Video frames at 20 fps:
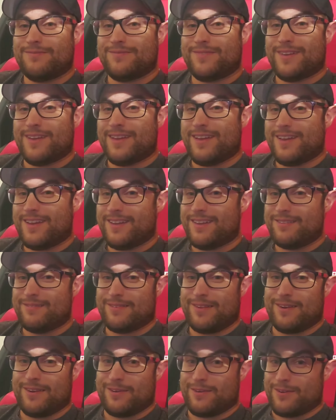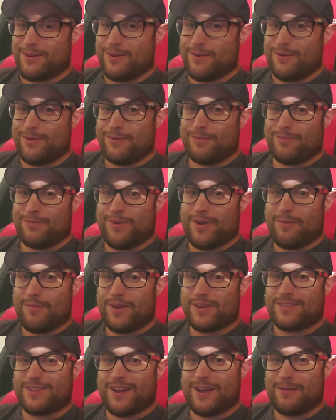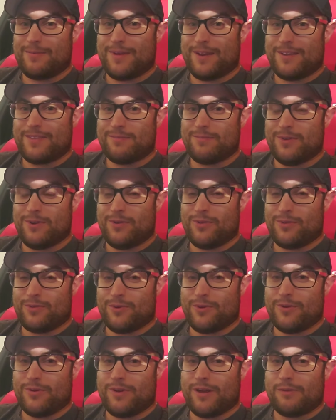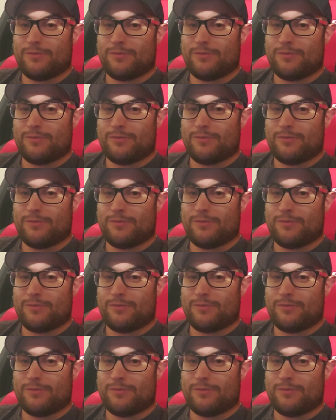and, you know, go grab my top out of the middle of the road.